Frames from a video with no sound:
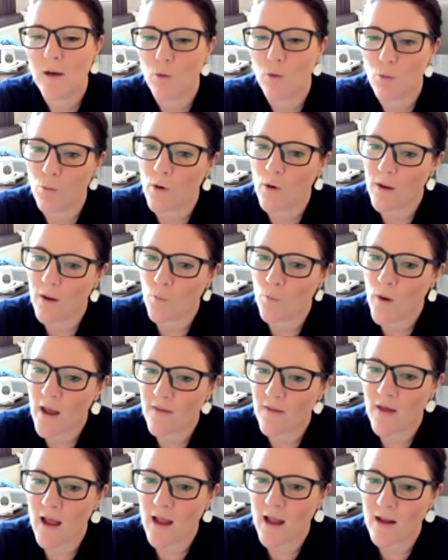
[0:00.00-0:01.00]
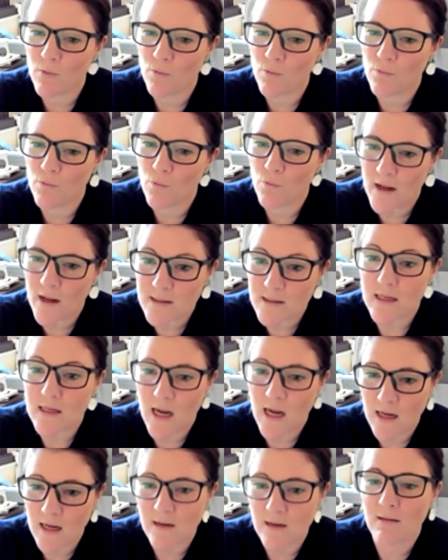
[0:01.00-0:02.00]
where they went
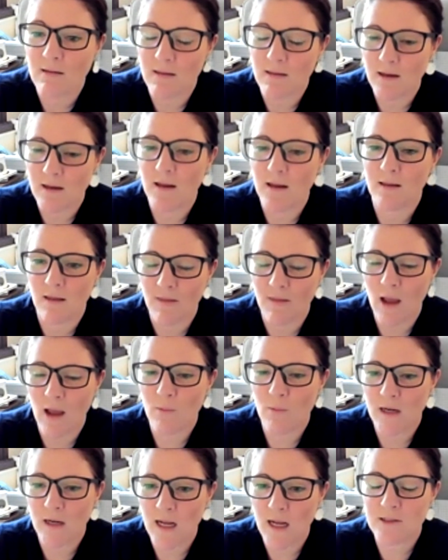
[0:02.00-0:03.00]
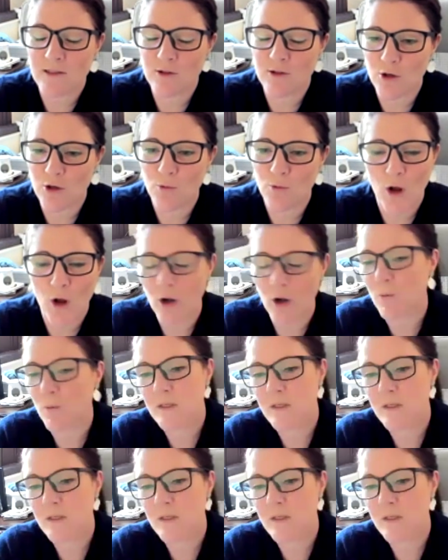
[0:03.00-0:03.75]
in thinking that they would need to do work was